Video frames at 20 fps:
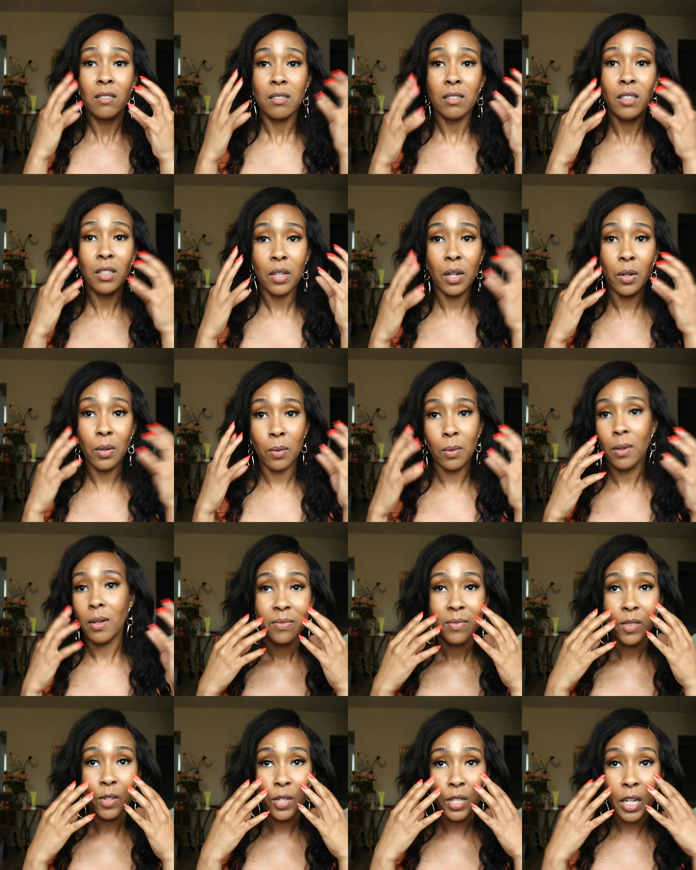you know,
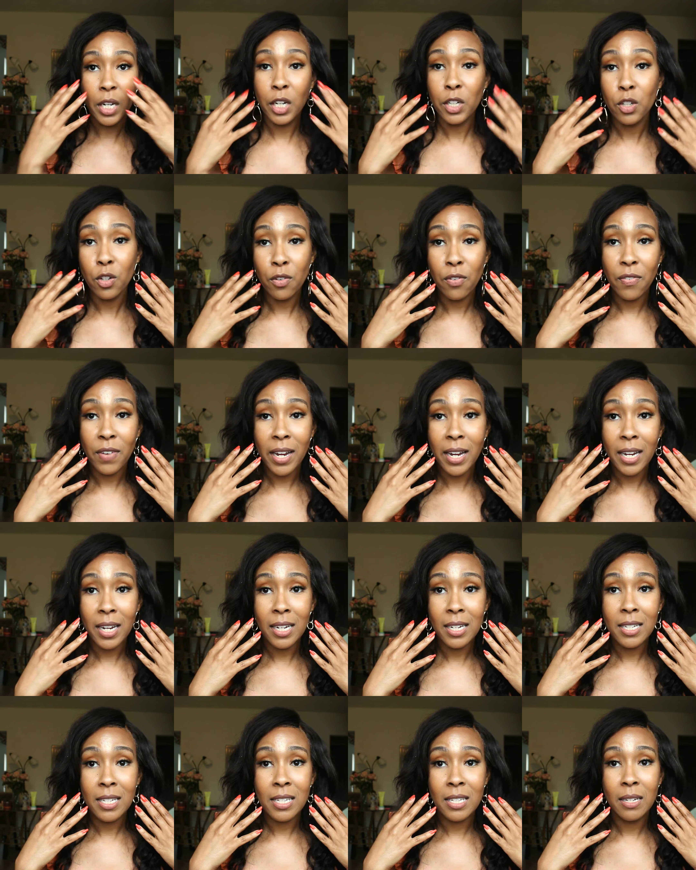you're stuck on your
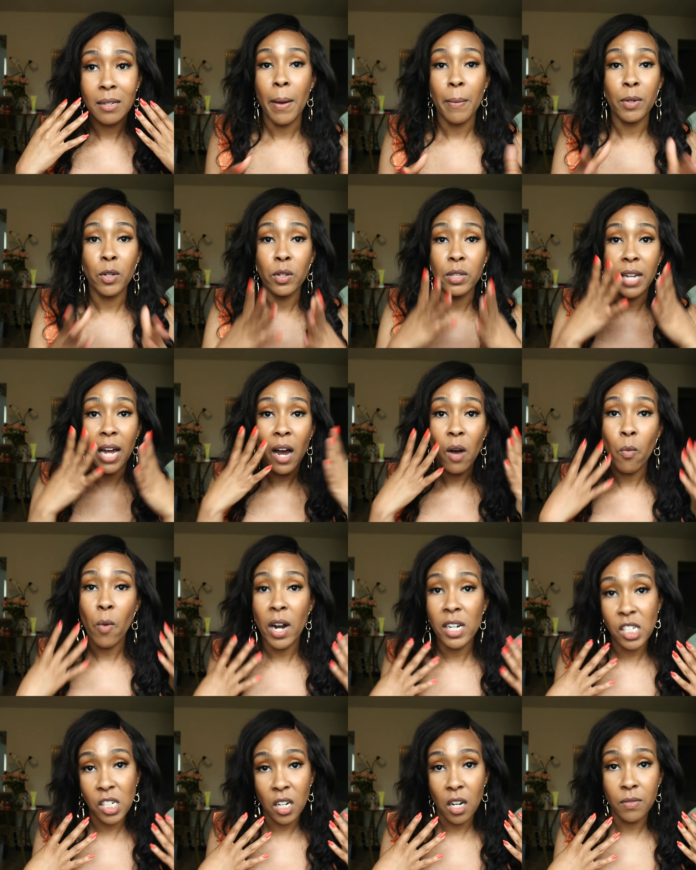face, maybe you're not
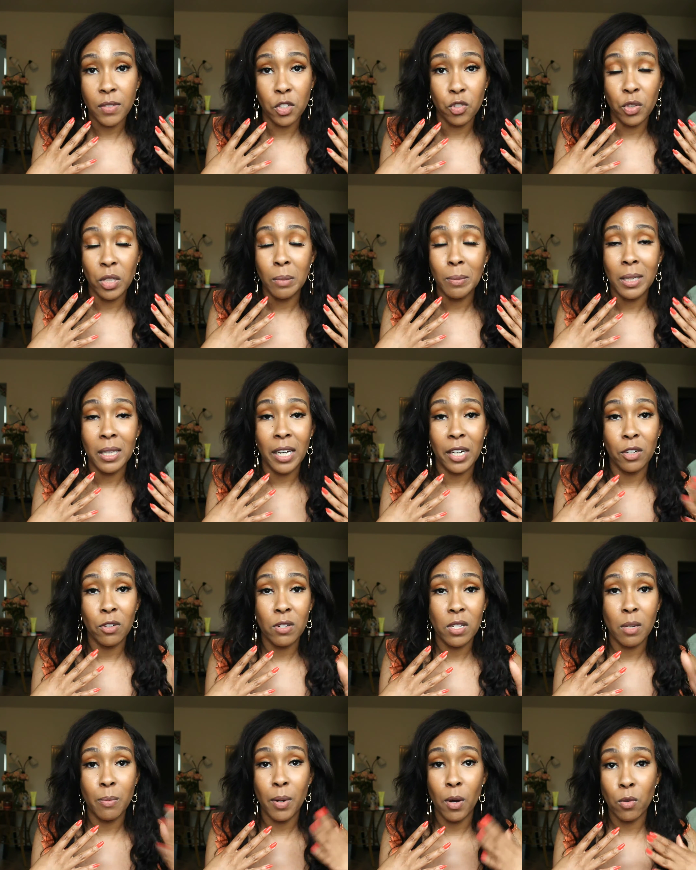washing off the treatment like
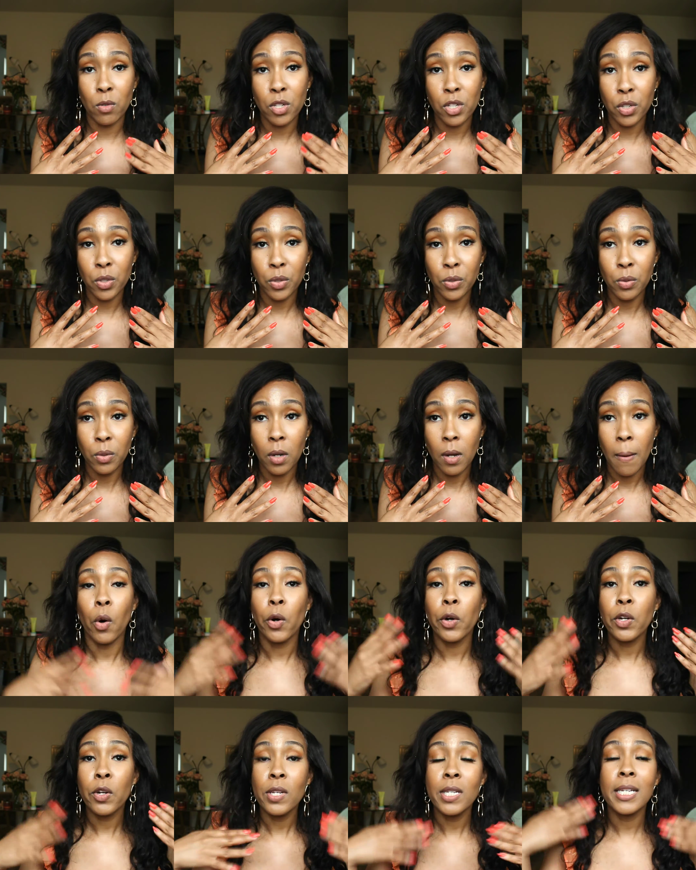you're supposed to,
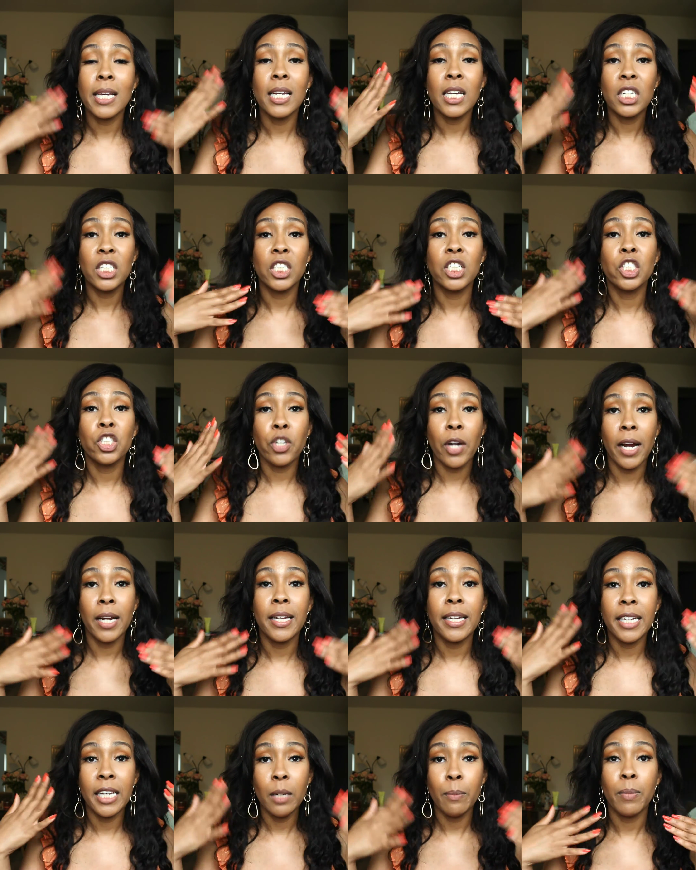or your skin is just trying
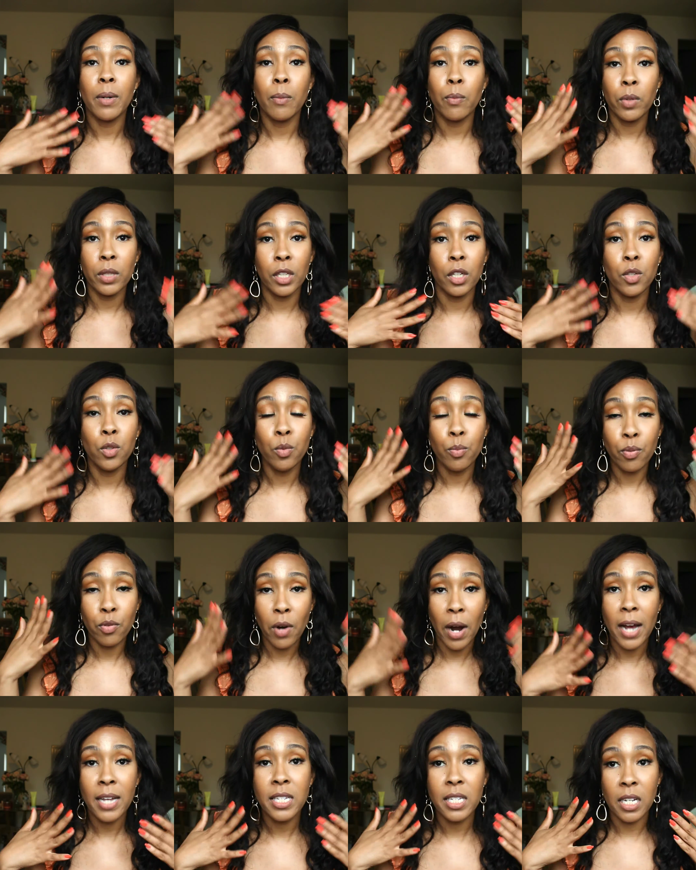to keep up with the new
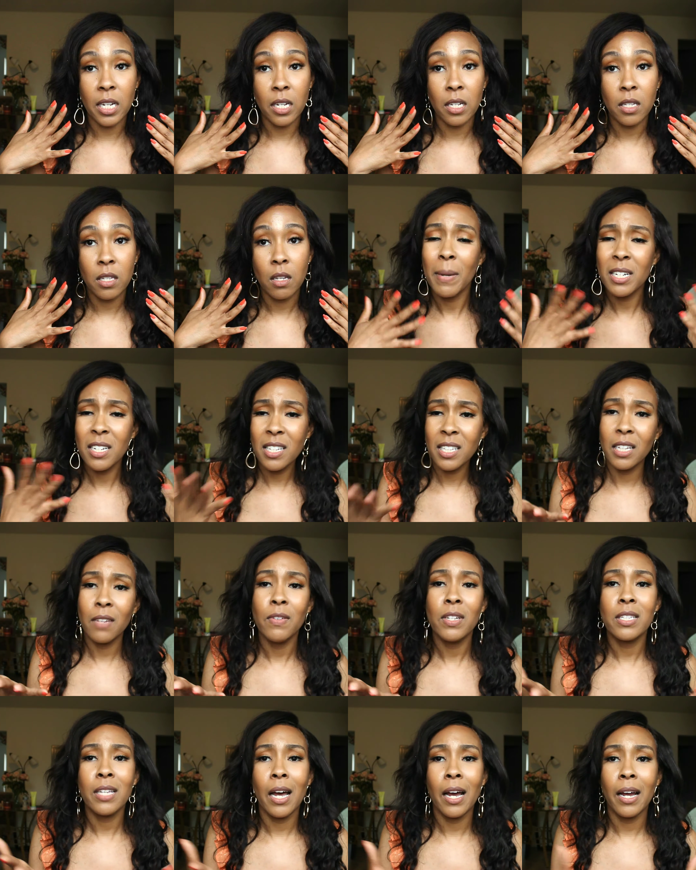process. But just
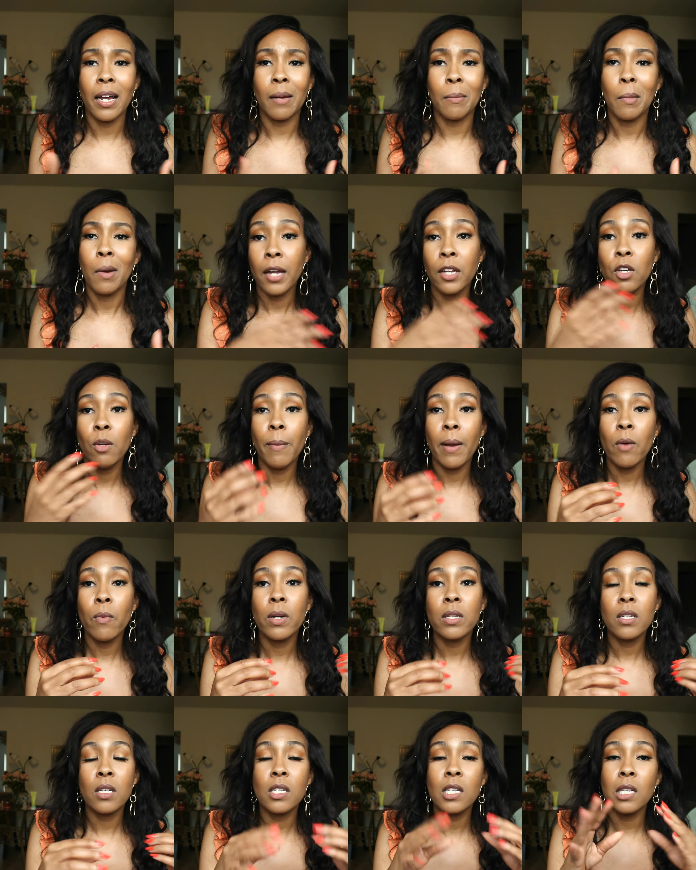give it time, and you may
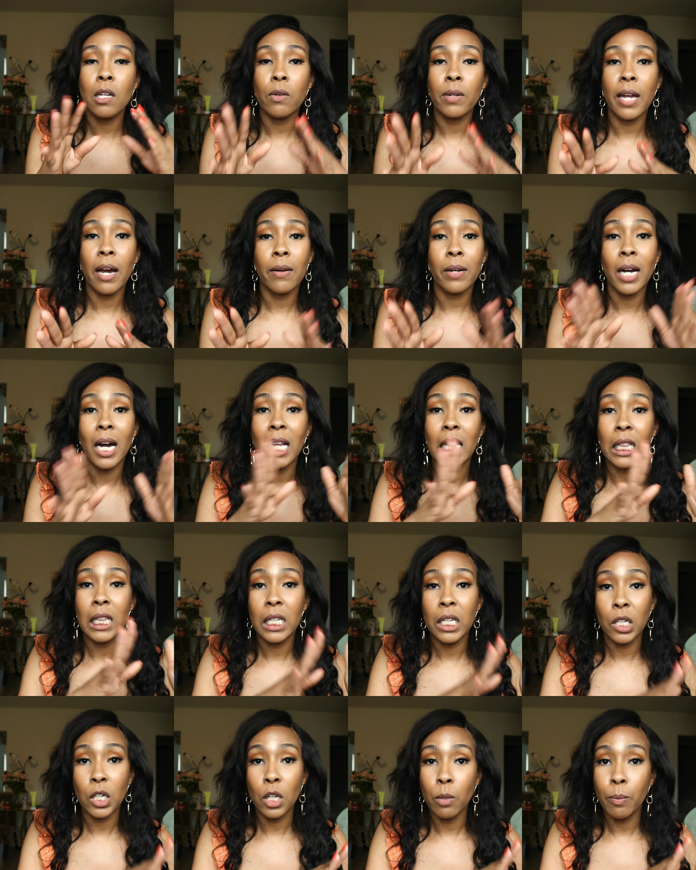want to slow down a
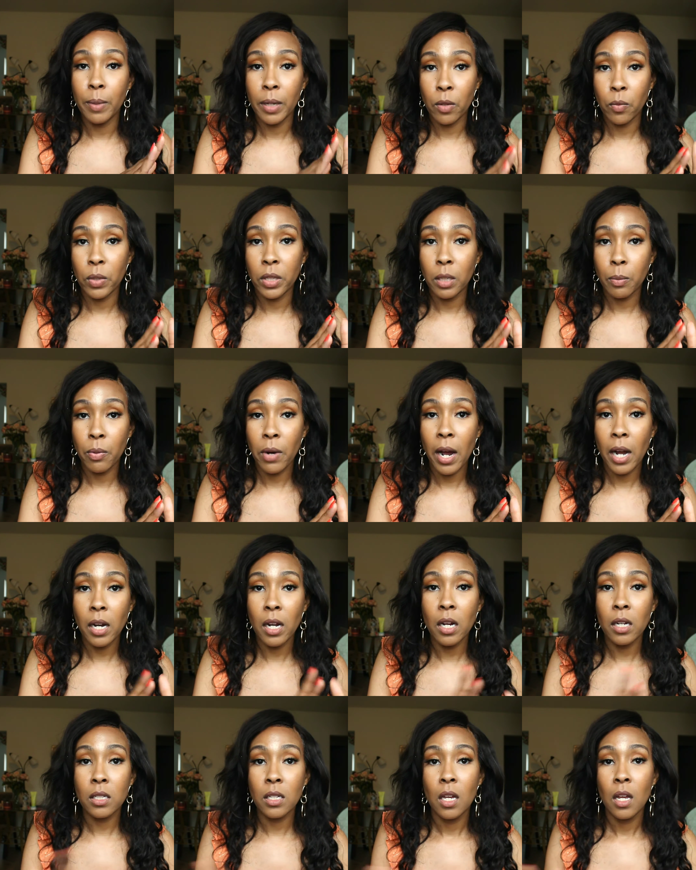little bit with the
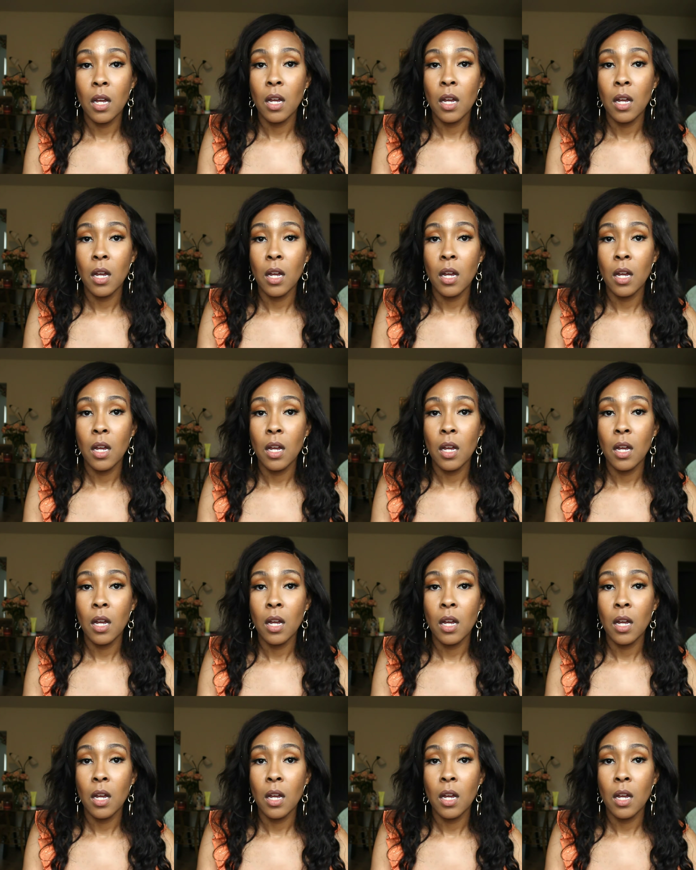product.